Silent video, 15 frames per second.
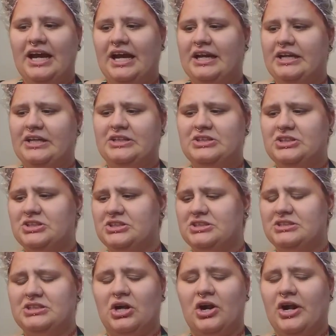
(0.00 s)
And
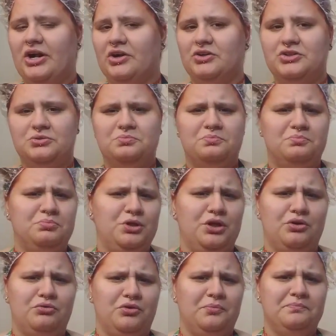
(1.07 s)
their hair is
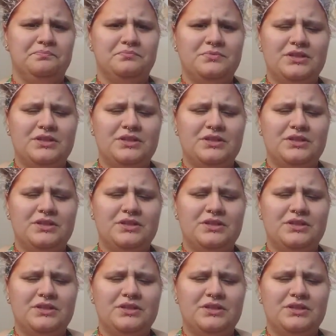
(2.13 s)
beautiful.